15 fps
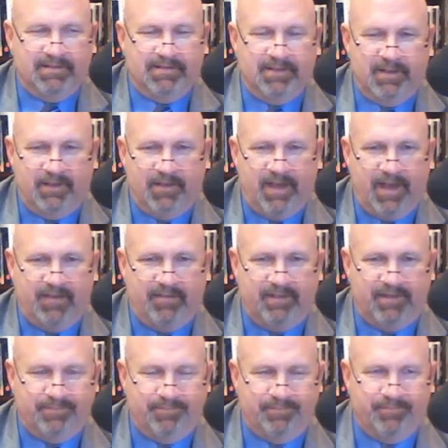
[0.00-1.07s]
There you have it.
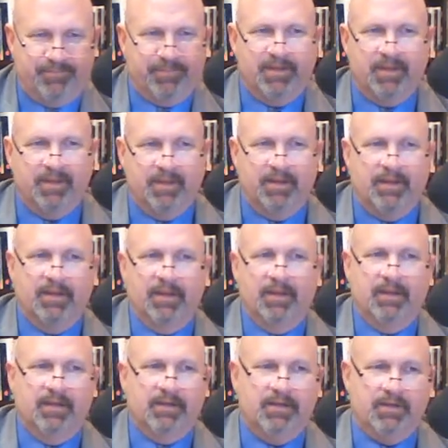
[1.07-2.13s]

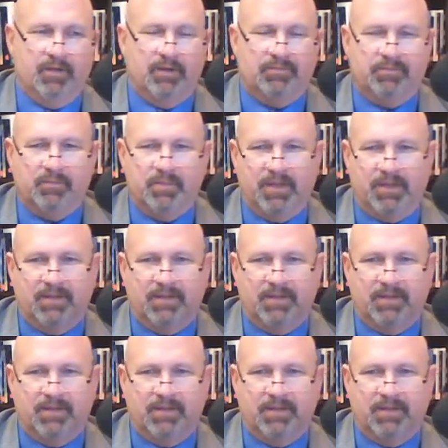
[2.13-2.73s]
You heard it from me.